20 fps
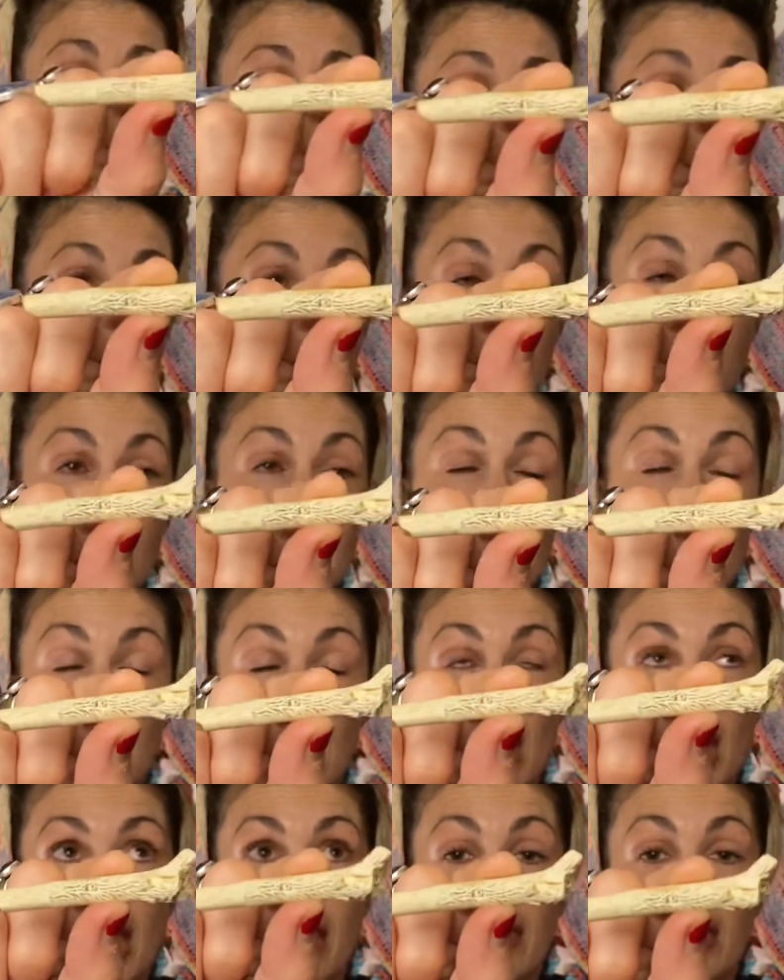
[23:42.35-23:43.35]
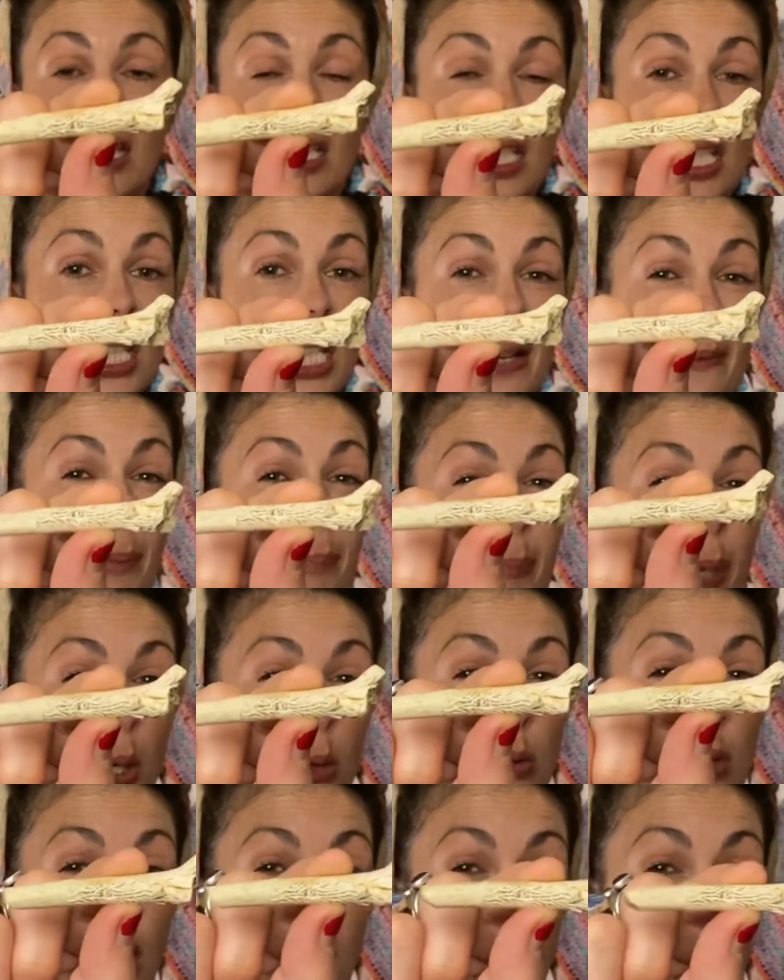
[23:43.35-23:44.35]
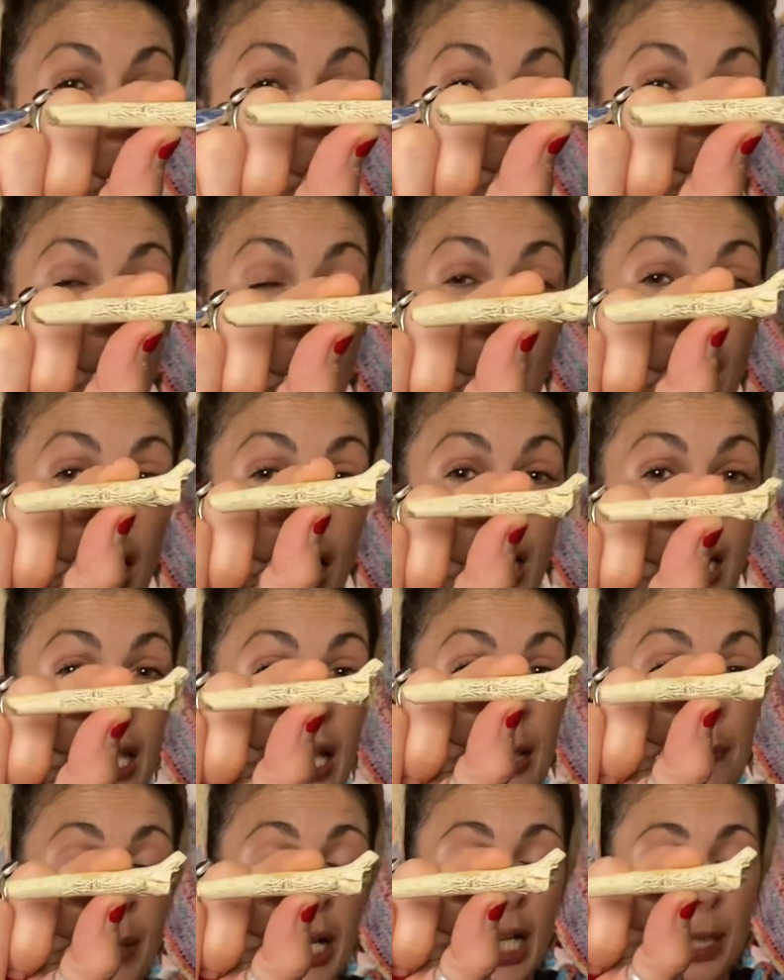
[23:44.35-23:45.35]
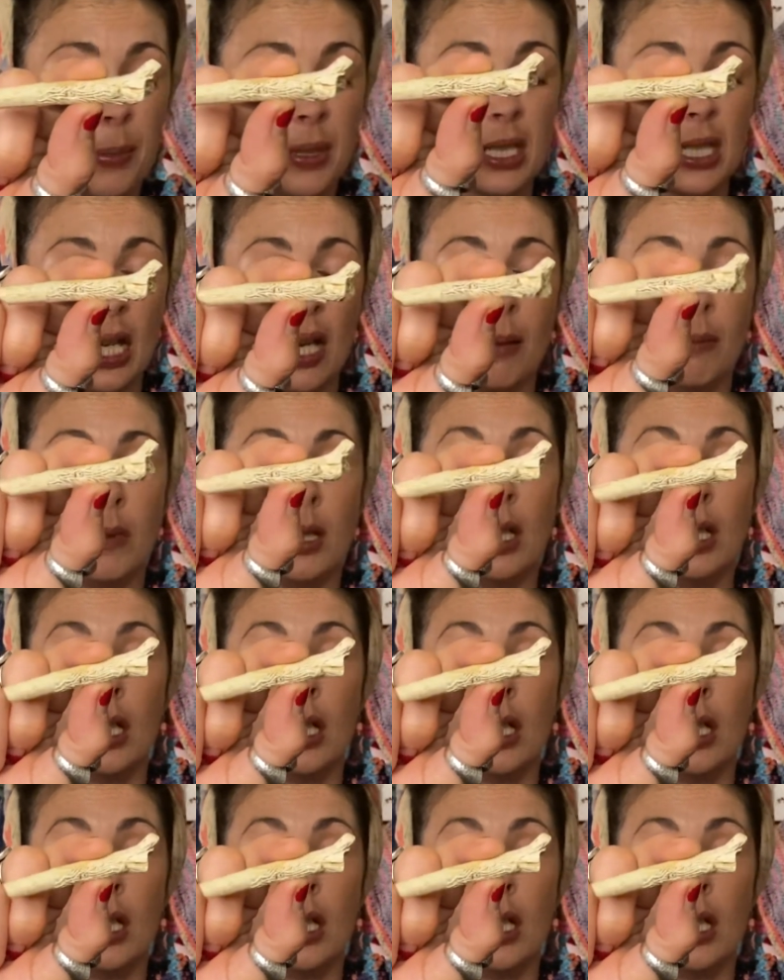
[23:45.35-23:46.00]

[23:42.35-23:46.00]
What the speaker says: I don't even care that it doesn't have a bowl on it. A clay pipe stem.